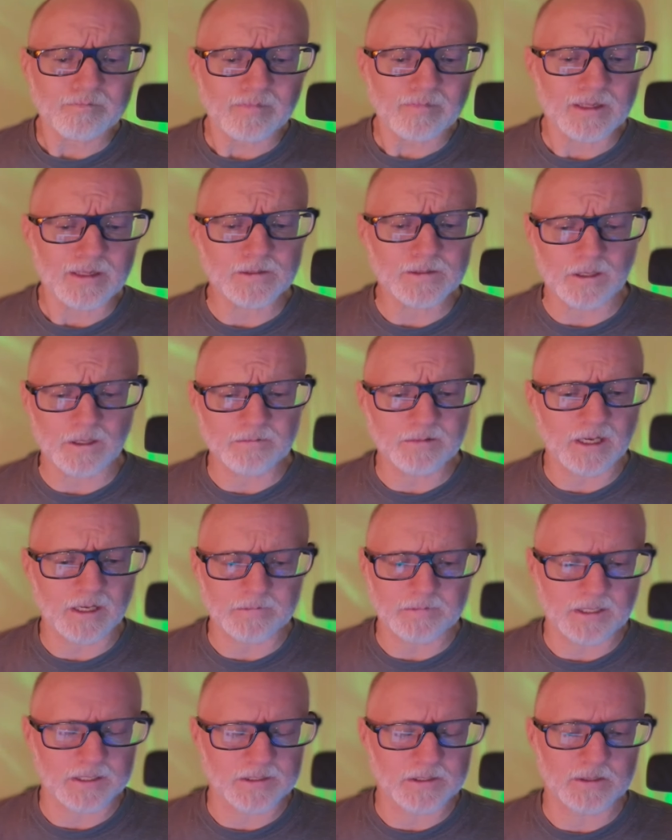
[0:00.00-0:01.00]

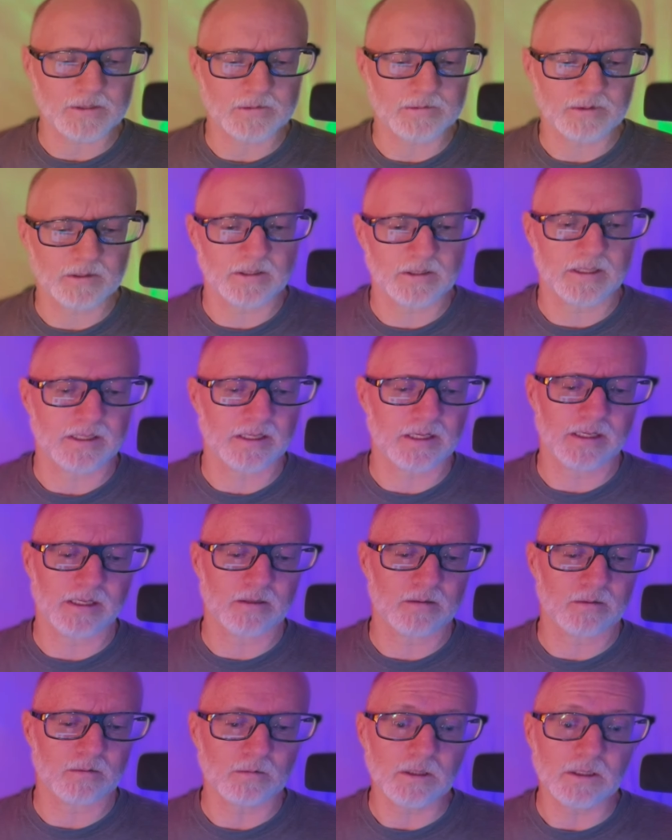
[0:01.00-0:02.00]
sometimes I just feel like getting
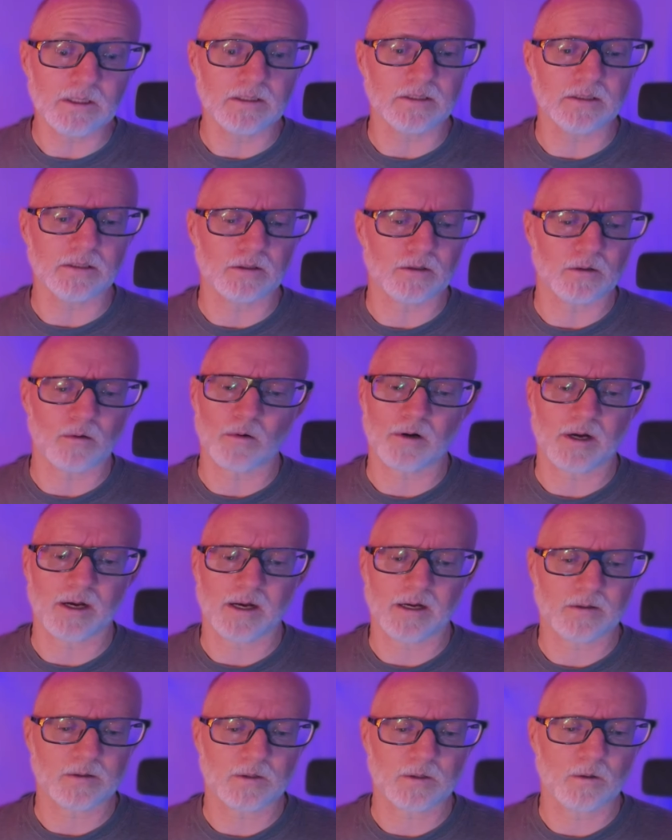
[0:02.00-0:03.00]
a really good
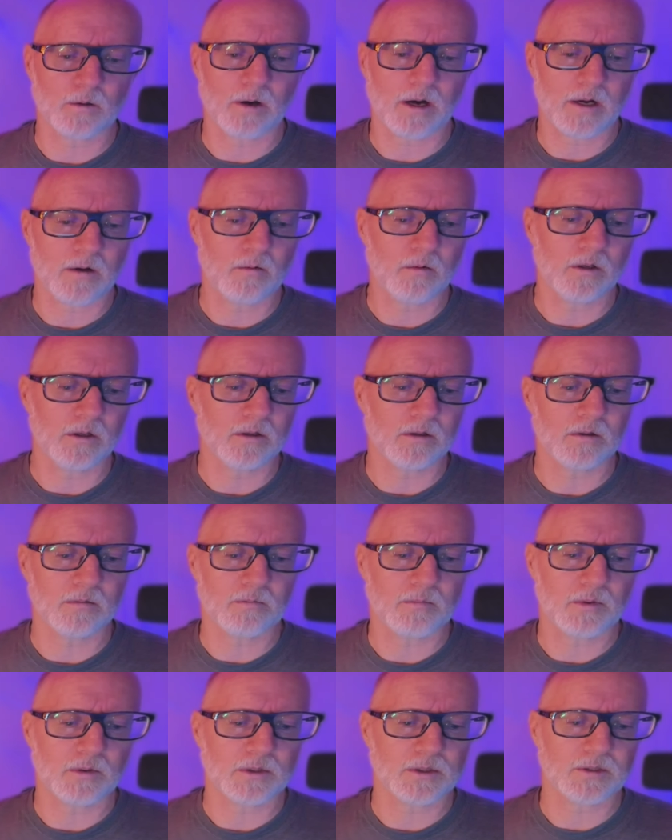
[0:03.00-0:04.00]
workout, so I will
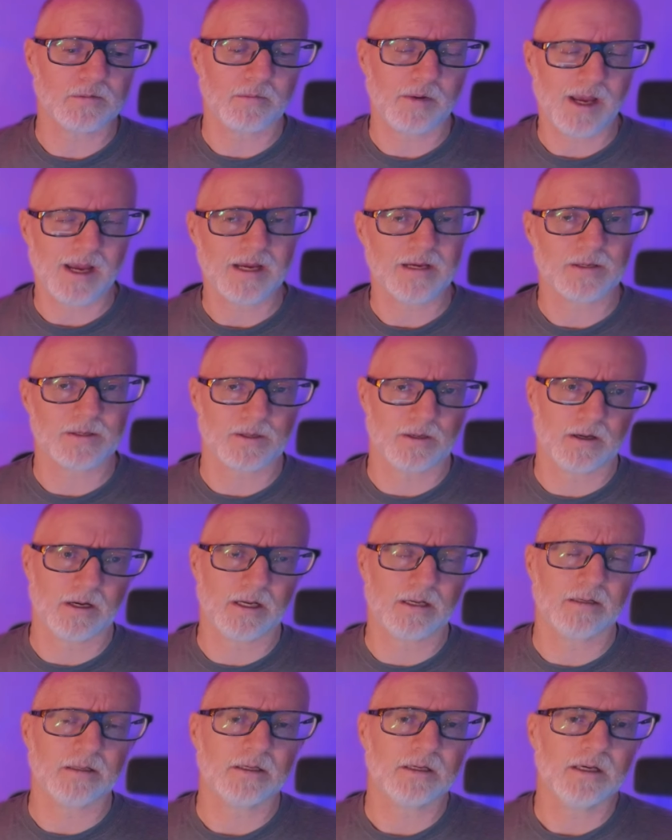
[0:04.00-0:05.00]
push the pace on
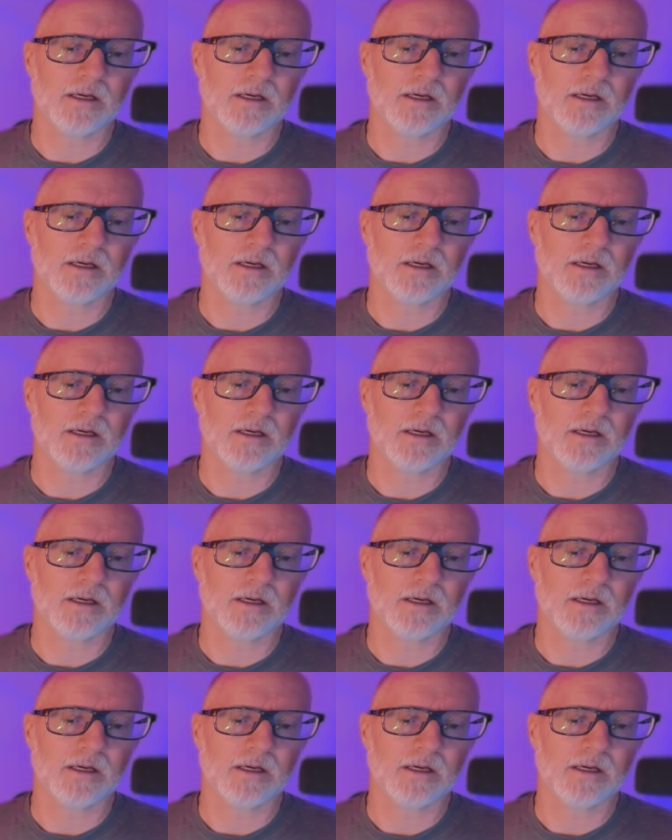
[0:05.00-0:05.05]
it.